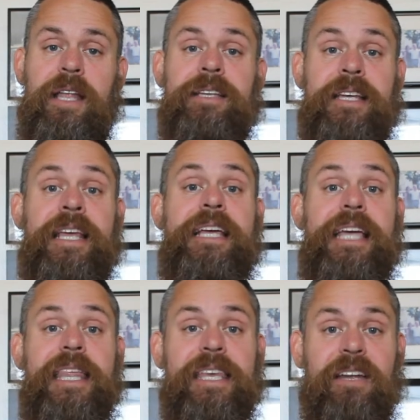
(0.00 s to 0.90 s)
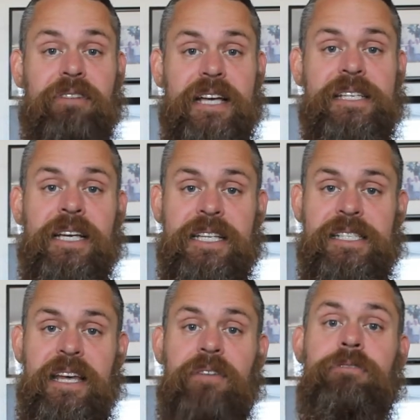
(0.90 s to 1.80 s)
did he get the advice and
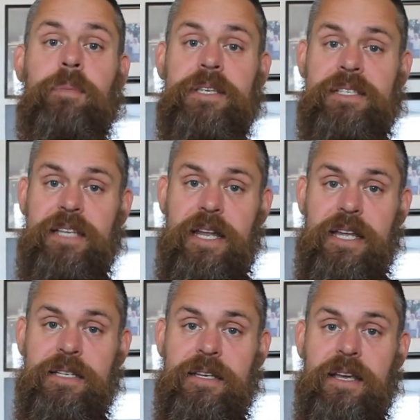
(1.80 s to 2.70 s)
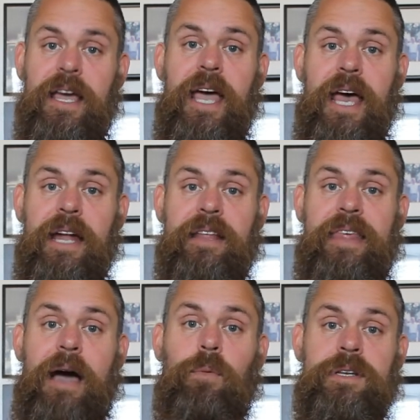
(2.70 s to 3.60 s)
consent from the Senate. And
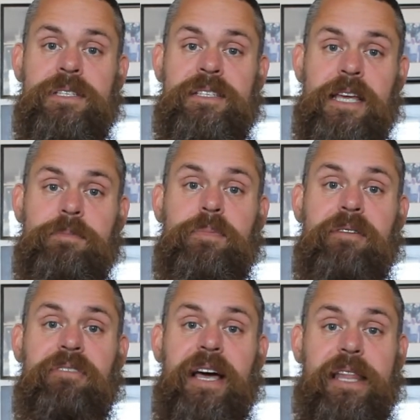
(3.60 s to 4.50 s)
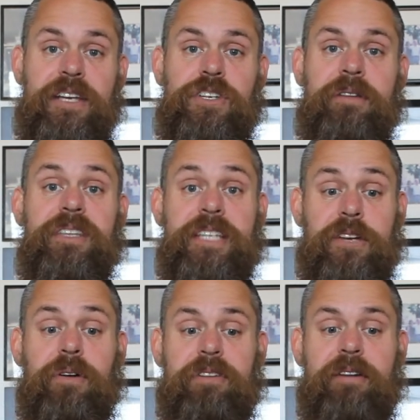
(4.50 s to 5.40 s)
that was deemed to be in violation of the
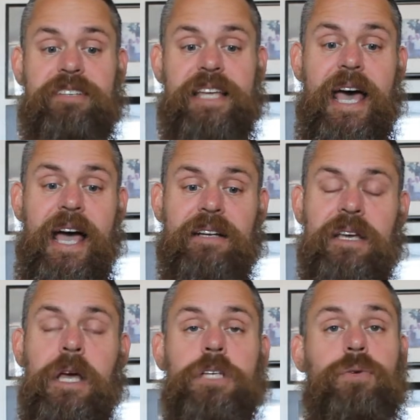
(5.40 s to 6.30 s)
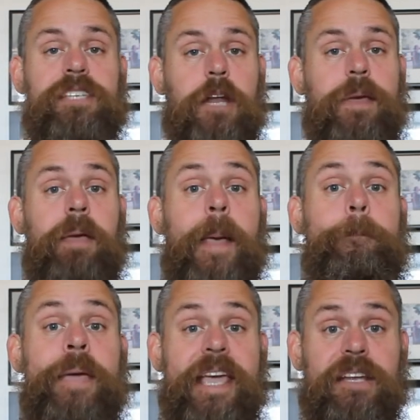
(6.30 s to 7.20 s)
Tenure of Office Act. So he's going to be
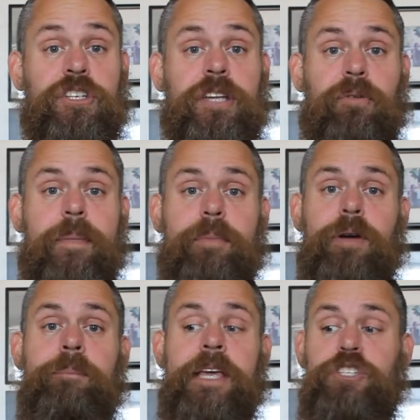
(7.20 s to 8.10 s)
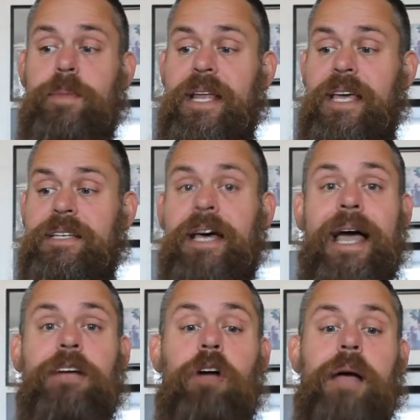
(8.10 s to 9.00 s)
impeached. And remember, impeachment is
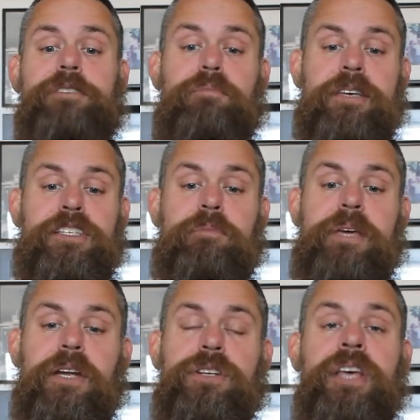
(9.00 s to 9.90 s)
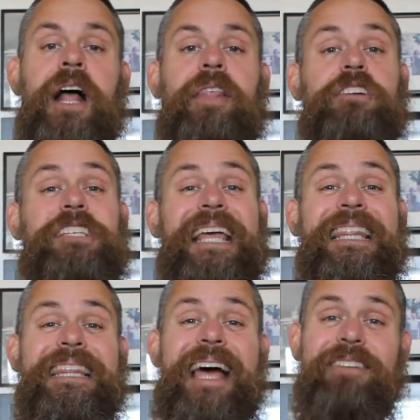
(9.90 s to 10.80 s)
high crimes and misdemeanors. There's
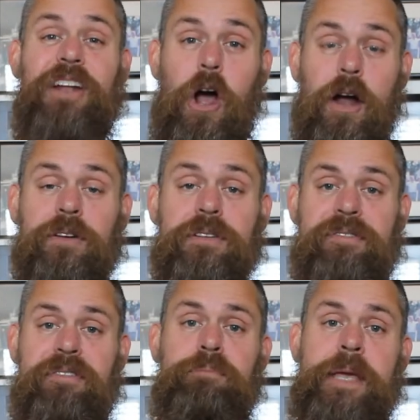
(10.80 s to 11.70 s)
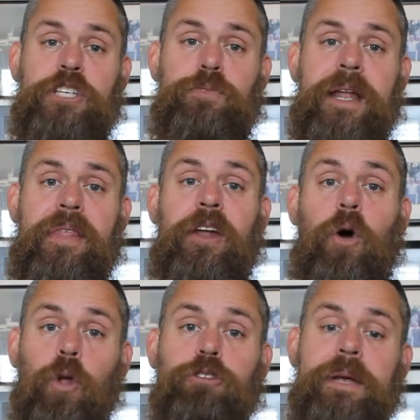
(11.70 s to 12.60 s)
11 articles of impeachment that
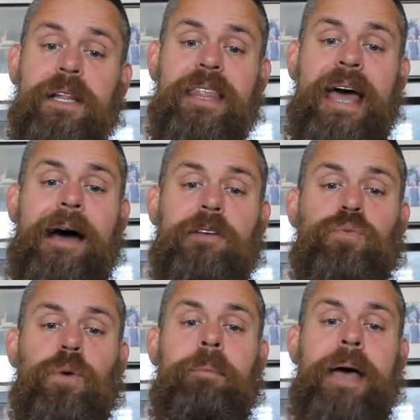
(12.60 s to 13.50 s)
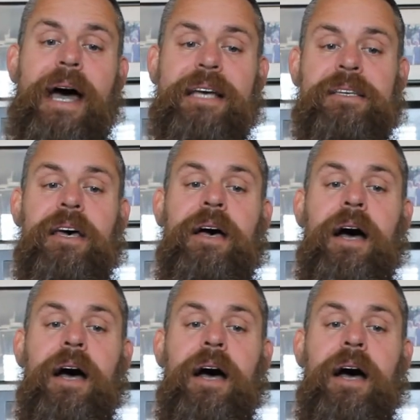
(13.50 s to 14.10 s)
ultimately the House will pass